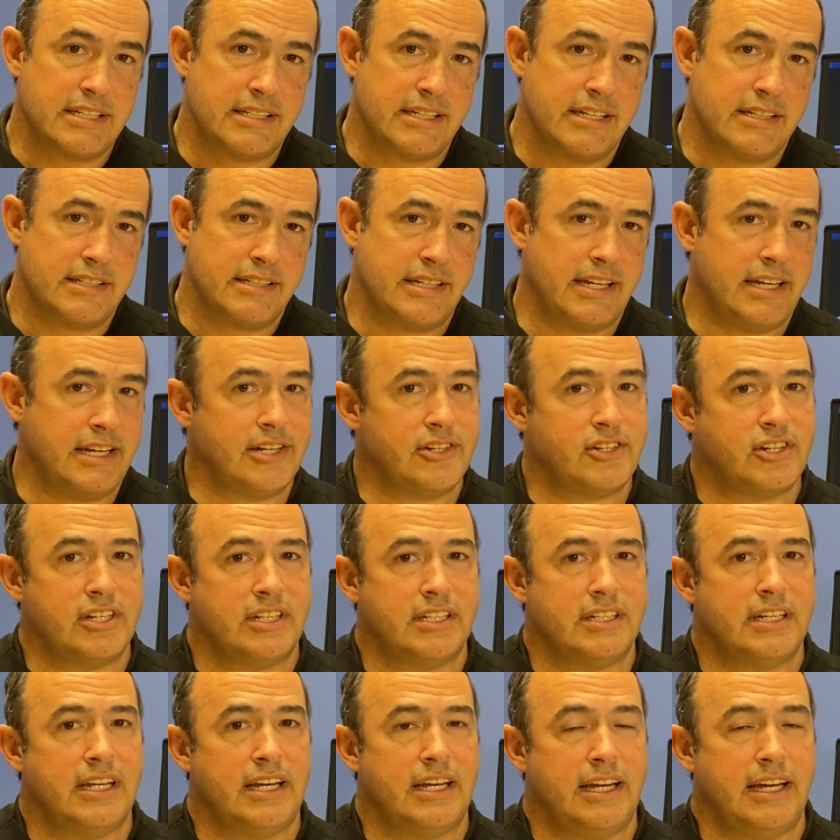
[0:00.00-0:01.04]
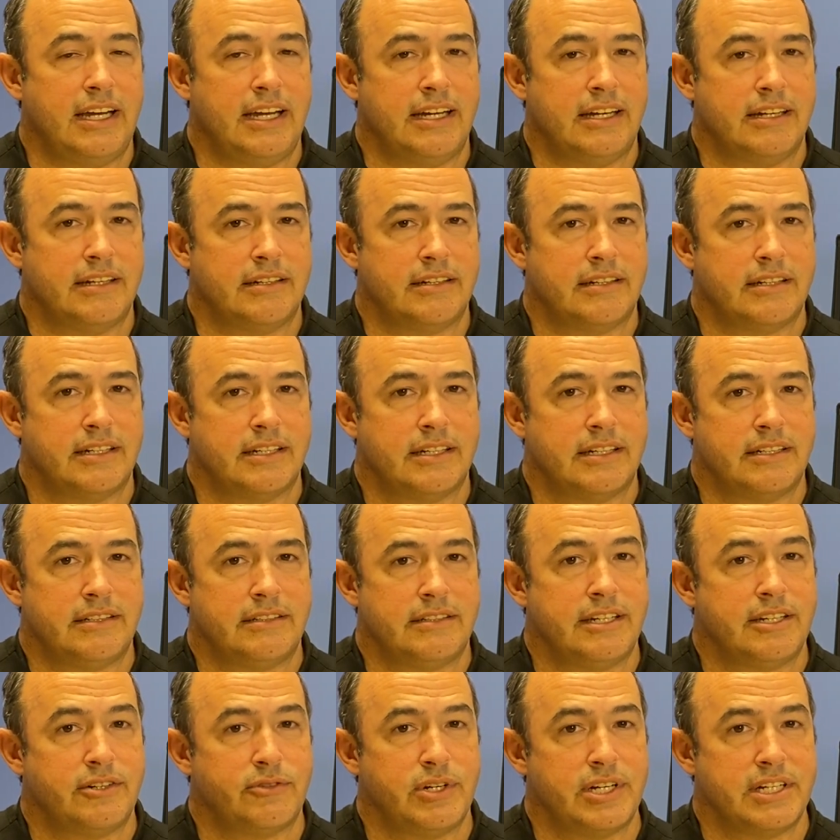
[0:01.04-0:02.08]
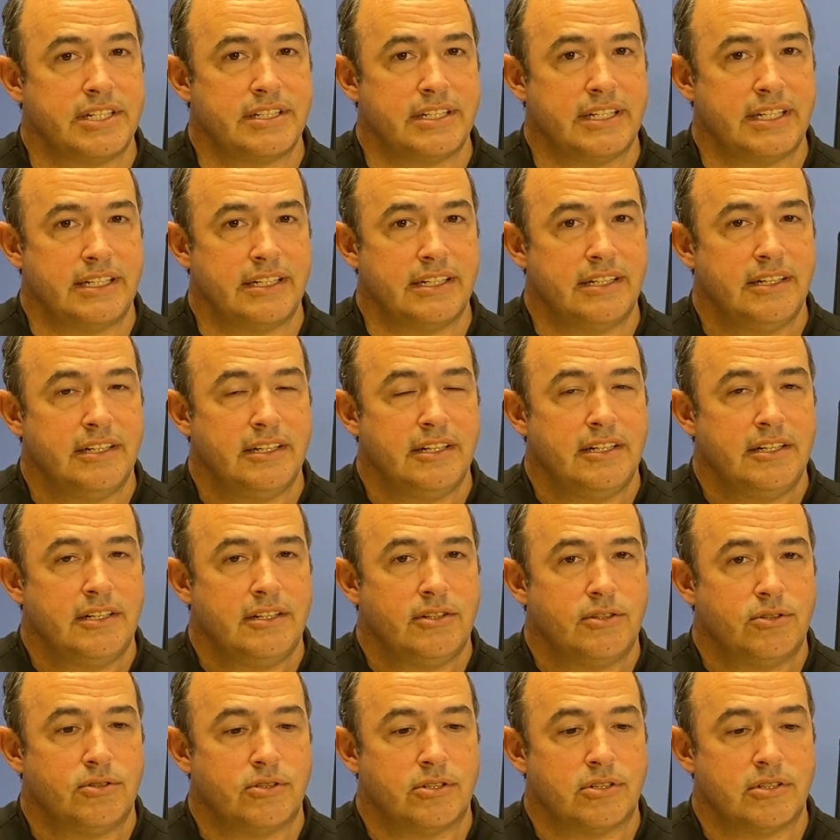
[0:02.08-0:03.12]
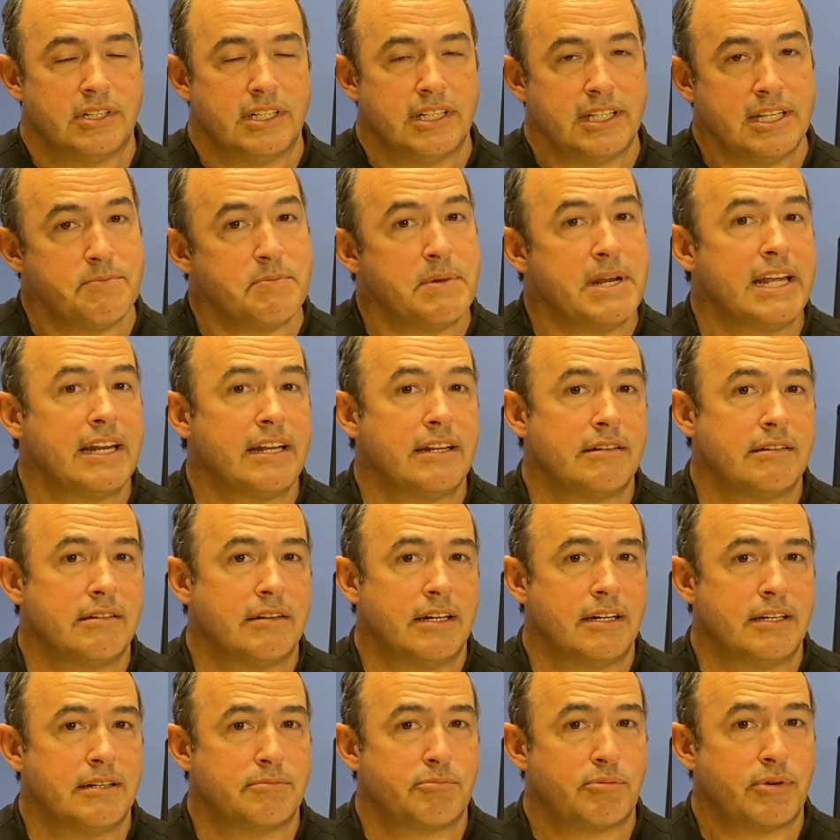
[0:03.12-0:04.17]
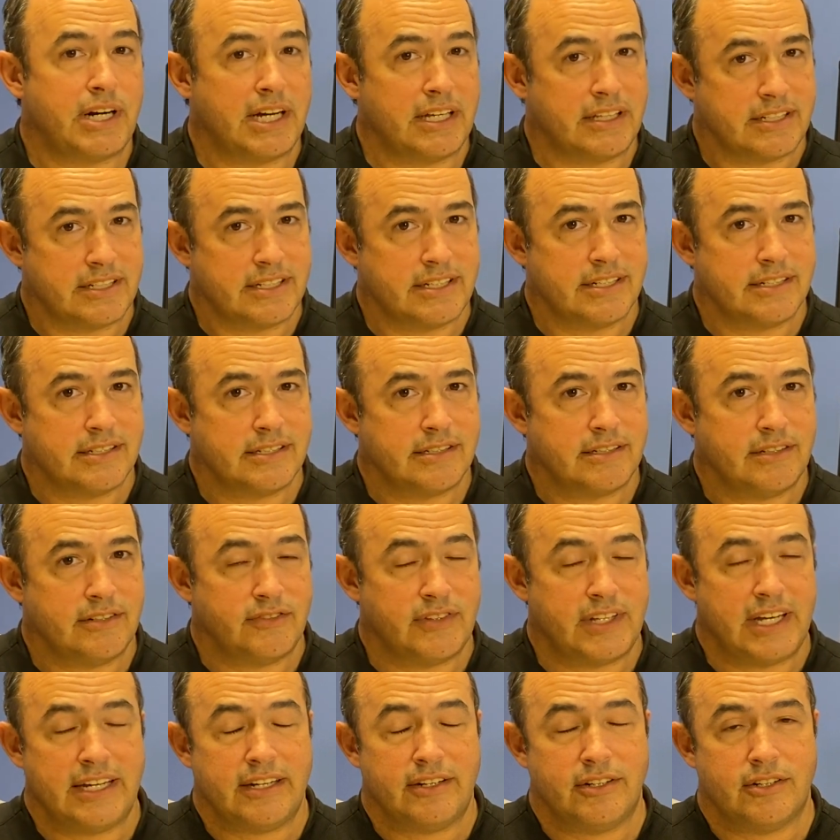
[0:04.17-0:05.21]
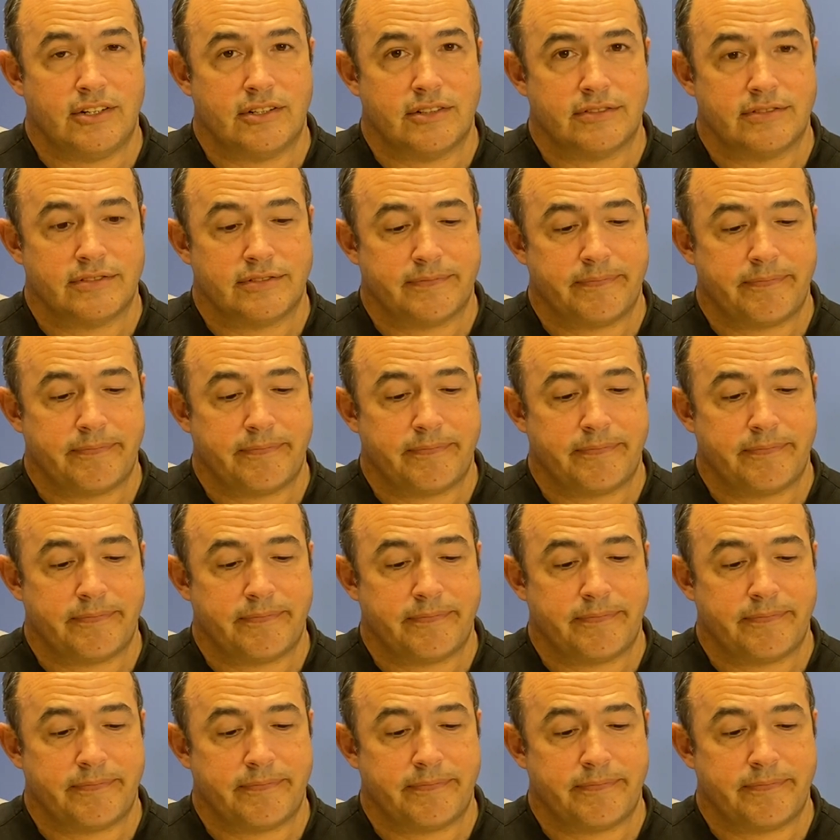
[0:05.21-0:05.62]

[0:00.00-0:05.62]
sensation and decreasing or eliminating paralysis of that nerve.